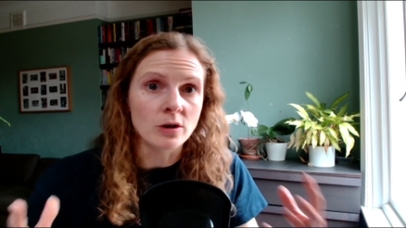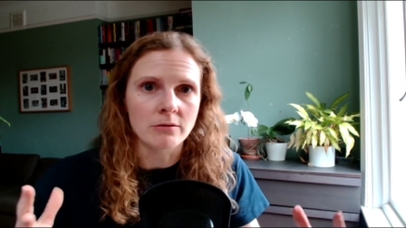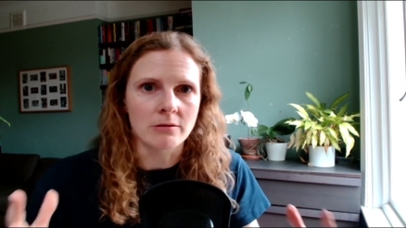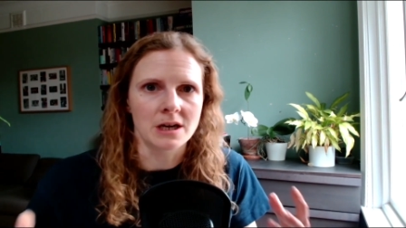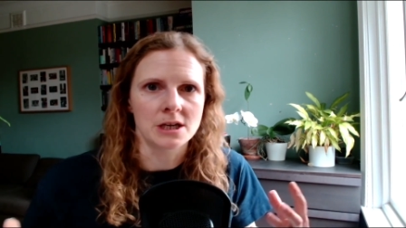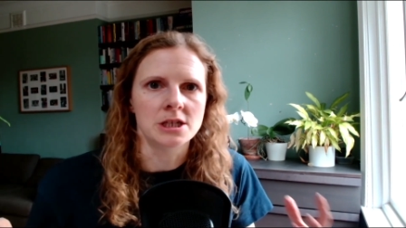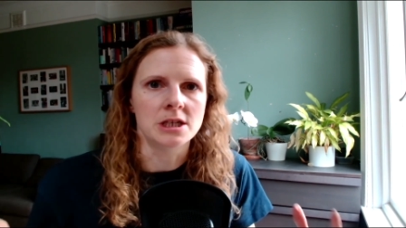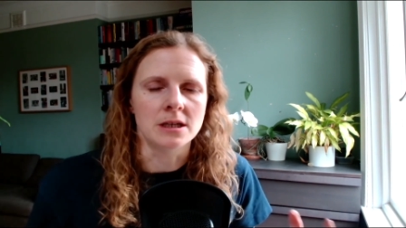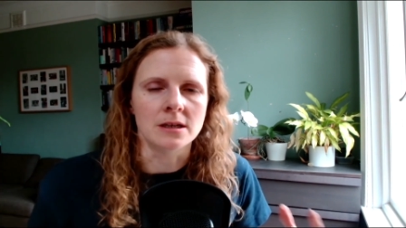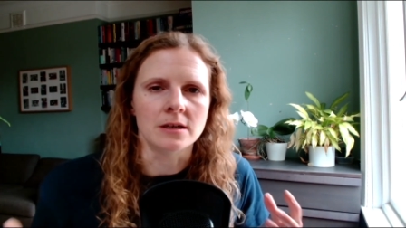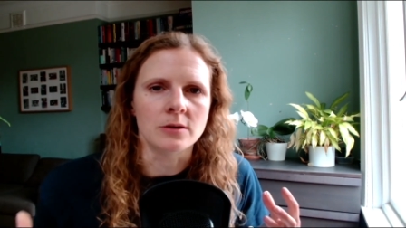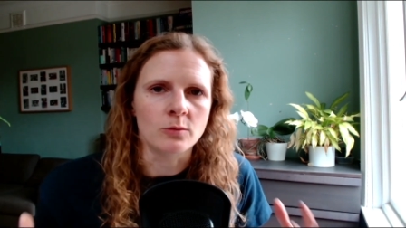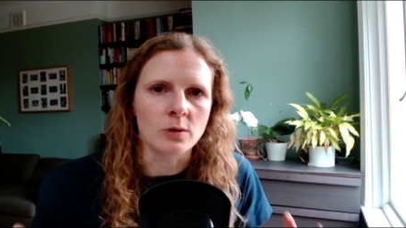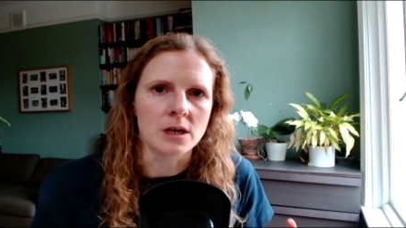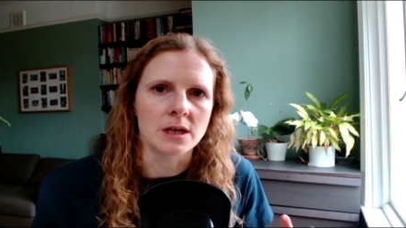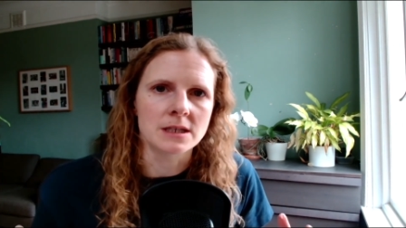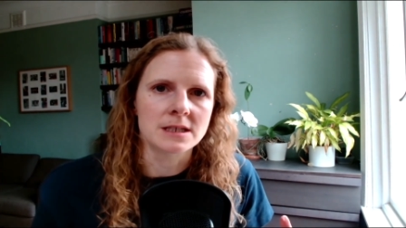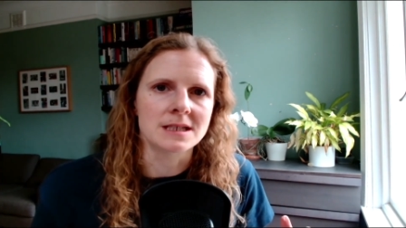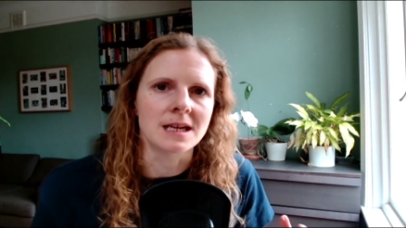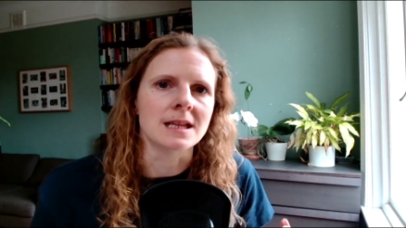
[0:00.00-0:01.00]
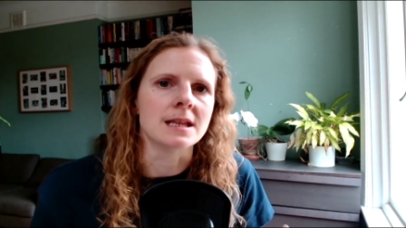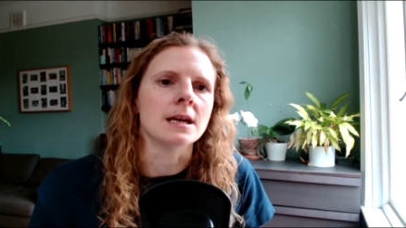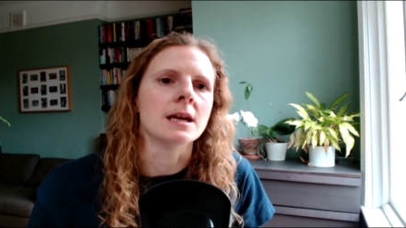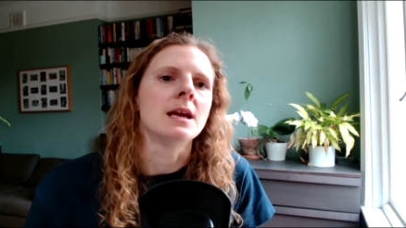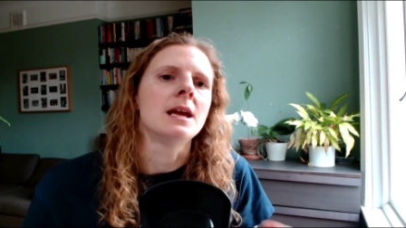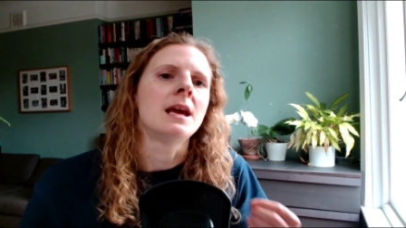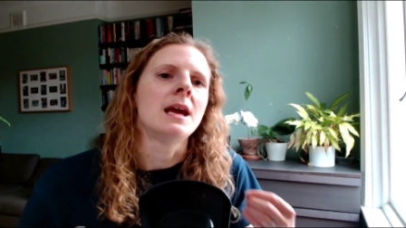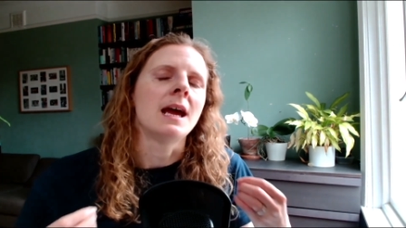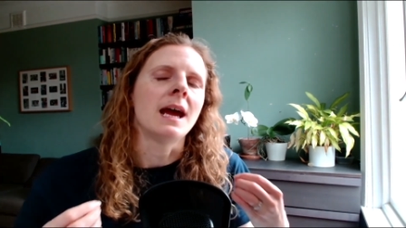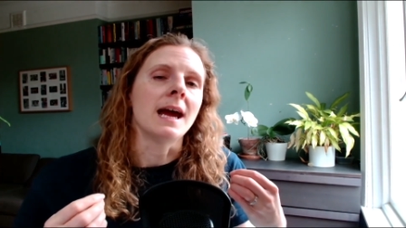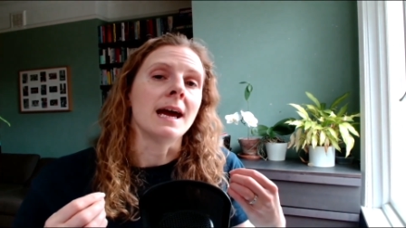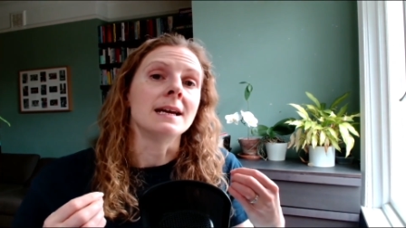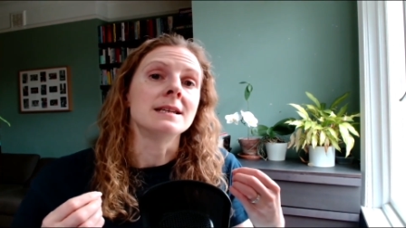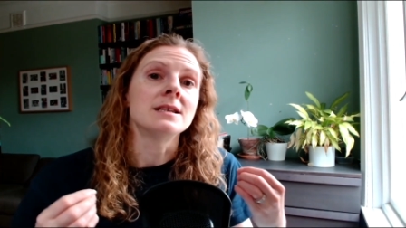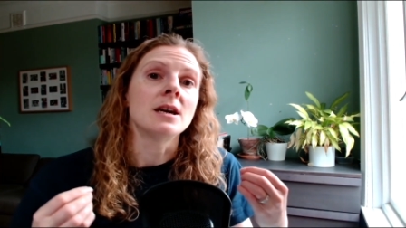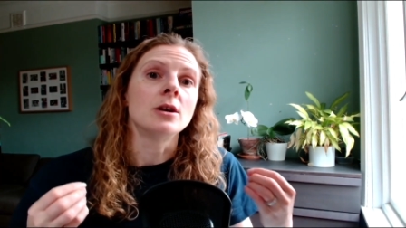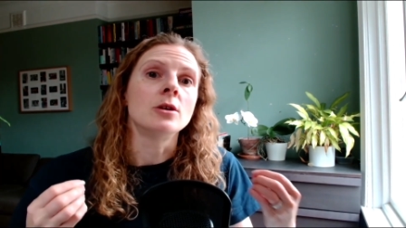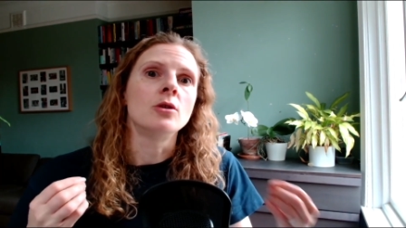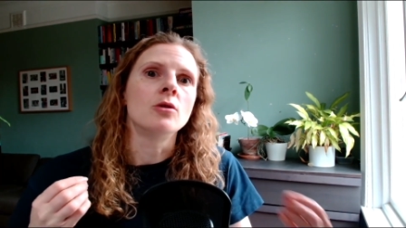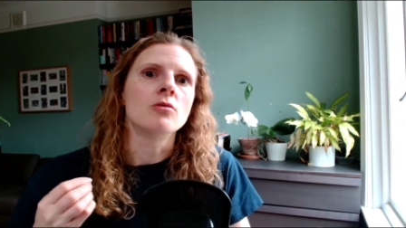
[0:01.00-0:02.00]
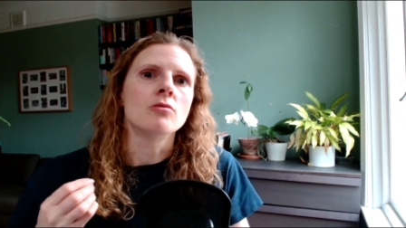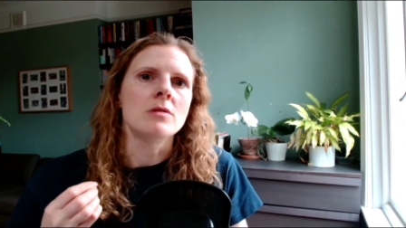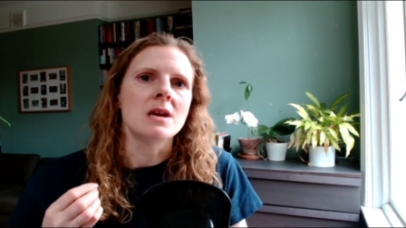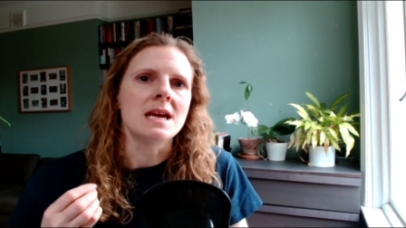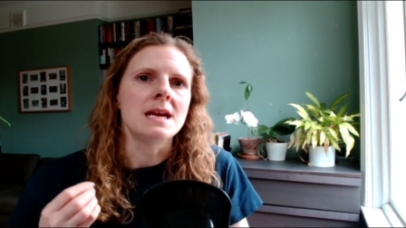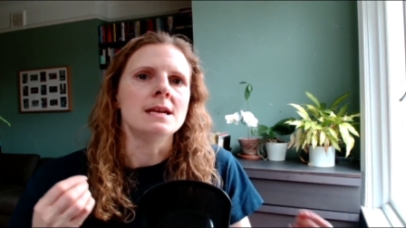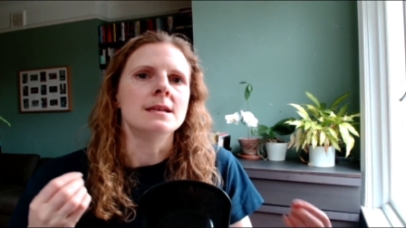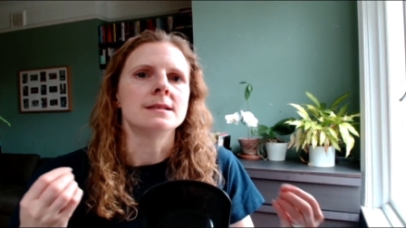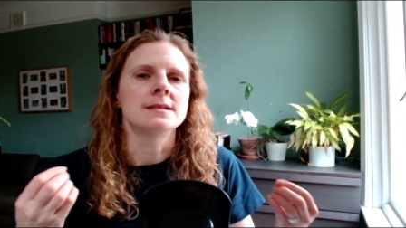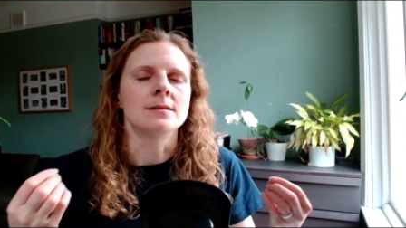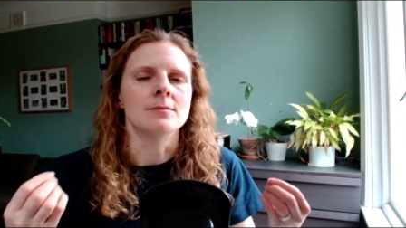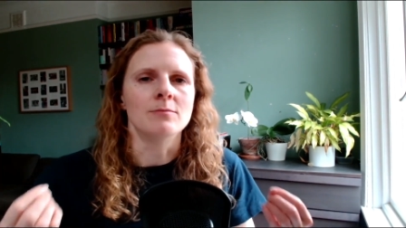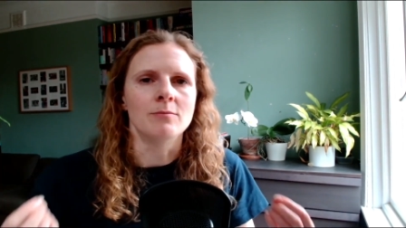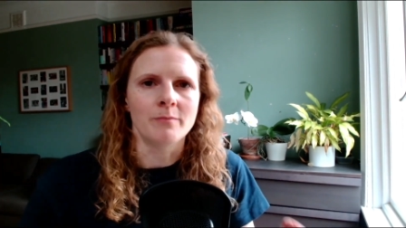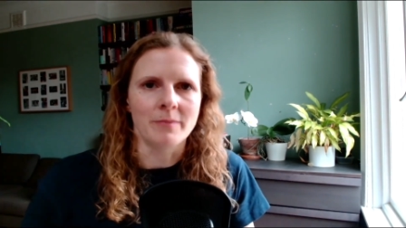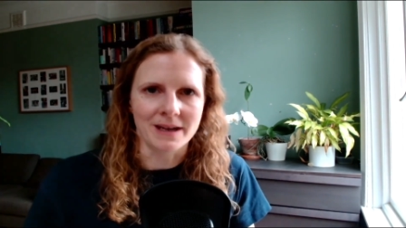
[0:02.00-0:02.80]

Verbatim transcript: you're actually going to work together and agree some